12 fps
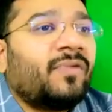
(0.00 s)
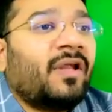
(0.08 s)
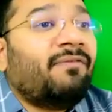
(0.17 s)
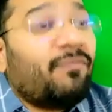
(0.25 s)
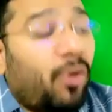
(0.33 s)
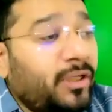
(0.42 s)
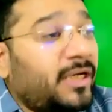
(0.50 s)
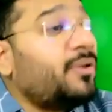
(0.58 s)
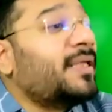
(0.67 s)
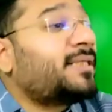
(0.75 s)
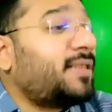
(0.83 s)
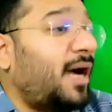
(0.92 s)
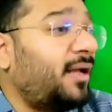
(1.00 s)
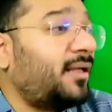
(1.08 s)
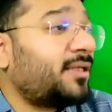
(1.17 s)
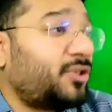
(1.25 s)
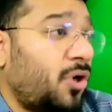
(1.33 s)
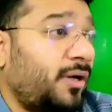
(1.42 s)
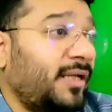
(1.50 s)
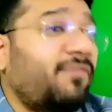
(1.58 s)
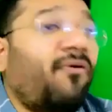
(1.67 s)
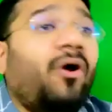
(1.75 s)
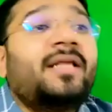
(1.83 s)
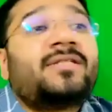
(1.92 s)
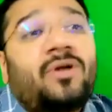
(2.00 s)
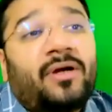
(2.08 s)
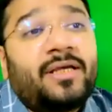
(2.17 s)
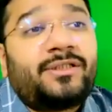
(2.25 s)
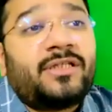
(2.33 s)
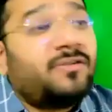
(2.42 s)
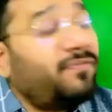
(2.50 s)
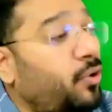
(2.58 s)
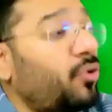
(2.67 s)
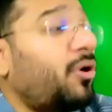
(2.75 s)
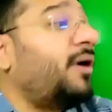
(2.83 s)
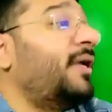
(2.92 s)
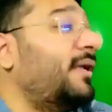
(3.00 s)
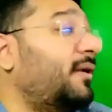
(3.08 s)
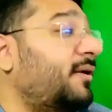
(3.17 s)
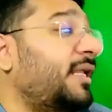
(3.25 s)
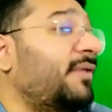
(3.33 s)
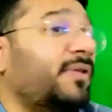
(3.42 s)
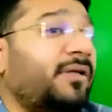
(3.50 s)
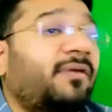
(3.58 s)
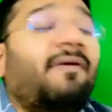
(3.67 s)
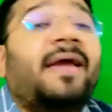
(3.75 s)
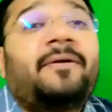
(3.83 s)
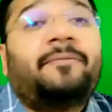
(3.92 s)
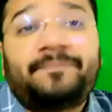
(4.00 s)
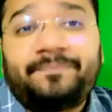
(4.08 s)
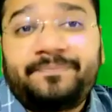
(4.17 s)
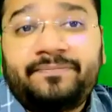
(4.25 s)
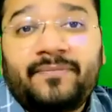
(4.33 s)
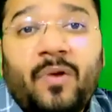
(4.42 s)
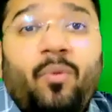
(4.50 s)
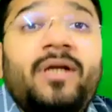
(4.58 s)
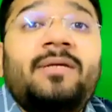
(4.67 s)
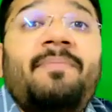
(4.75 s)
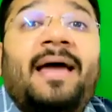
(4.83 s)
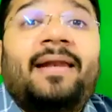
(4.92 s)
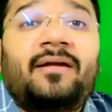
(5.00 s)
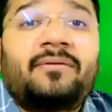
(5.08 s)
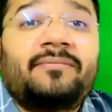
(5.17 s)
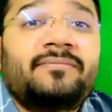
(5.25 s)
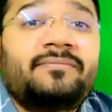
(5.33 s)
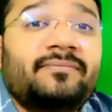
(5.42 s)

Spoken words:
We wanted to list our stock in the foreign stock exchange. We could not deal with it. Why? What is the barrier?